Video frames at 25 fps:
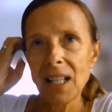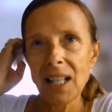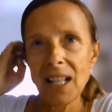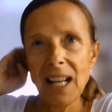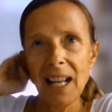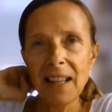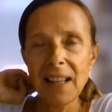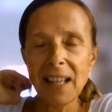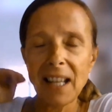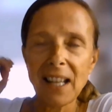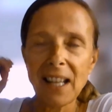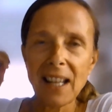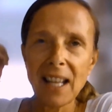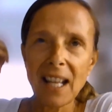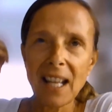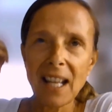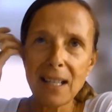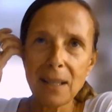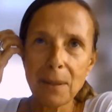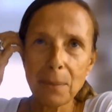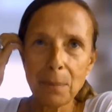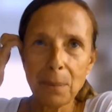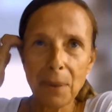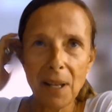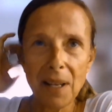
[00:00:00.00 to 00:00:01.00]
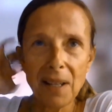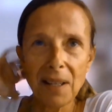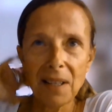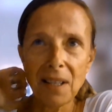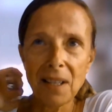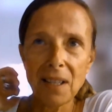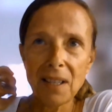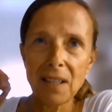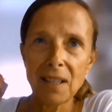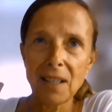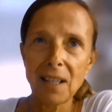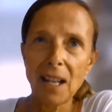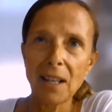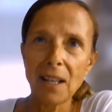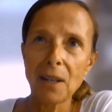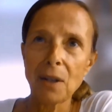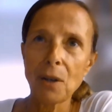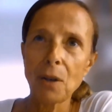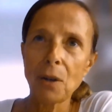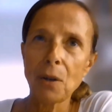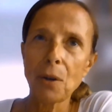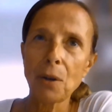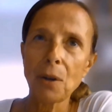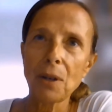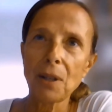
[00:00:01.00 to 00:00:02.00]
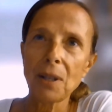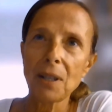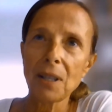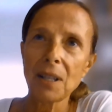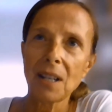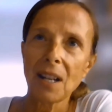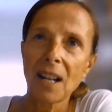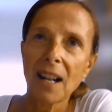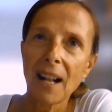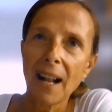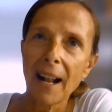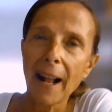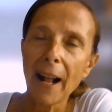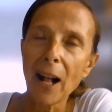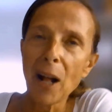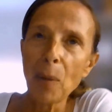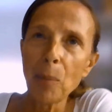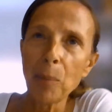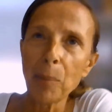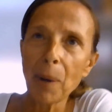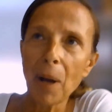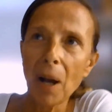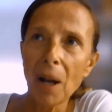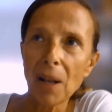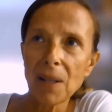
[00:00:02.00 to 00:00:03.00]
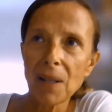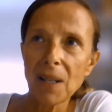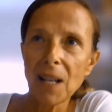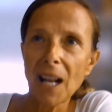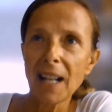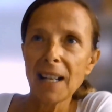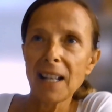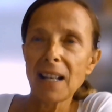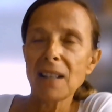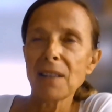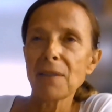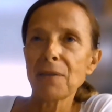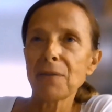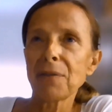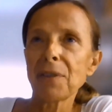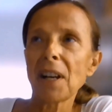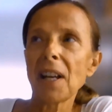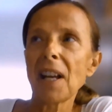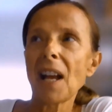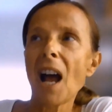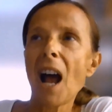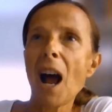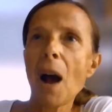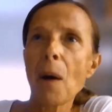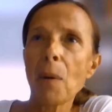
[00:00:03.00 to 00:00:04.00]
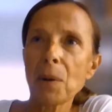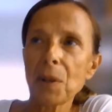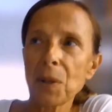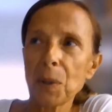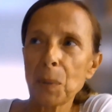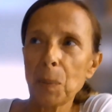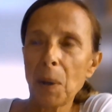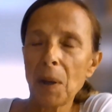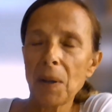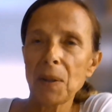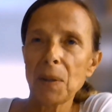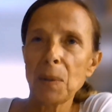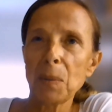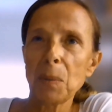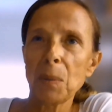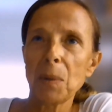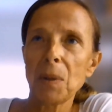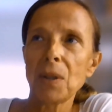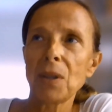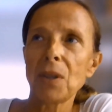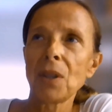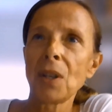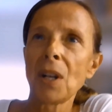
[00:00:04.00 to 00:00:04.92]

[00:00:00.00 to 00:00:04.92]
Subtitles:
in the databases that could help us identify our specimens.